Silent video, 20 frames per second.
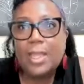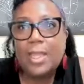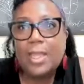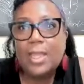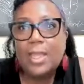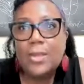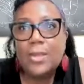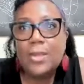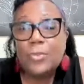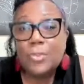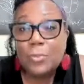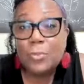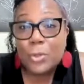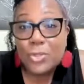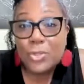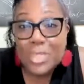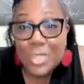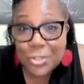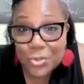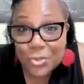Here's the
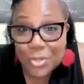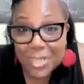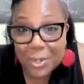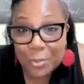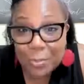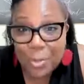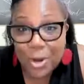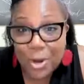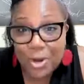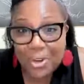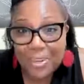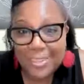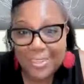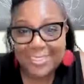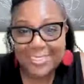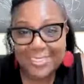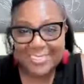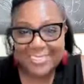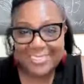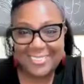most interesting part
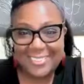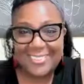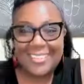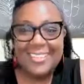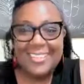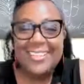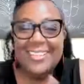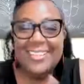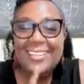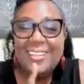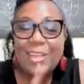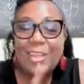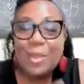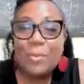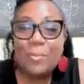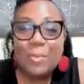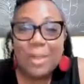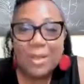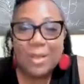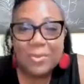
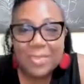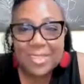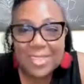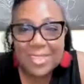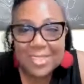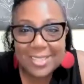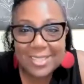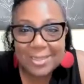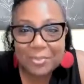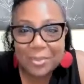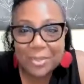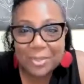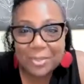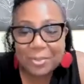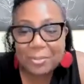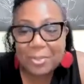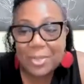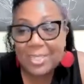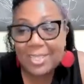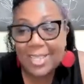about this
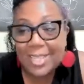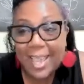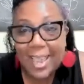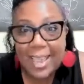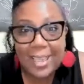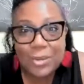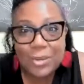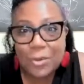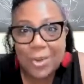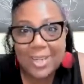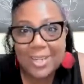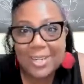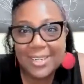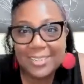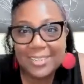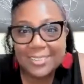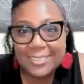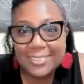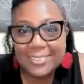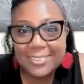symptom is I had no
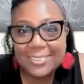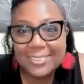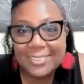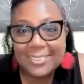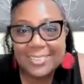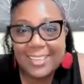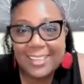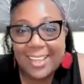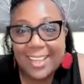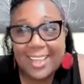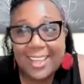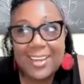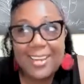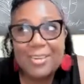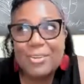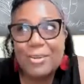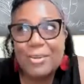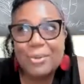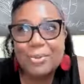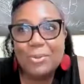idea. I
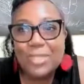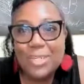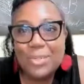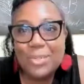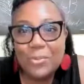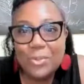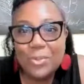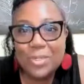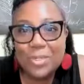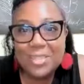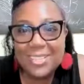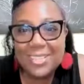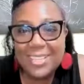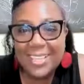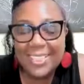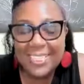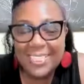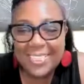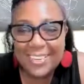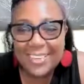didn't know that it was
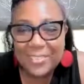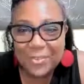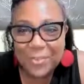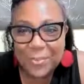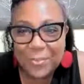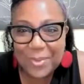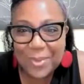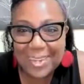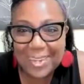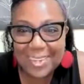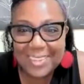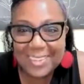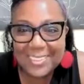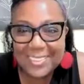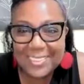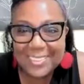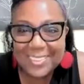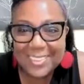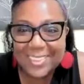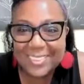a thing for me.
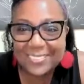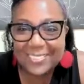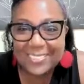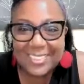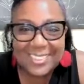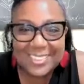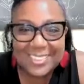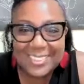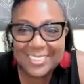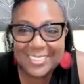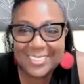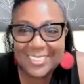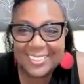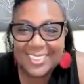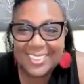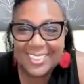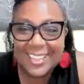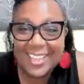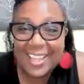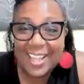I really
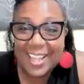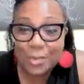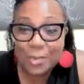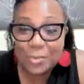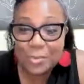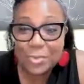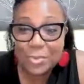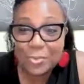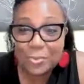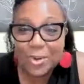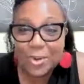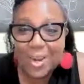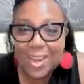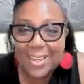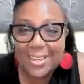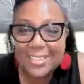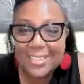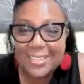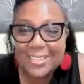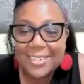didn't. I was
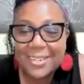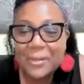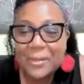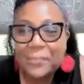surprised.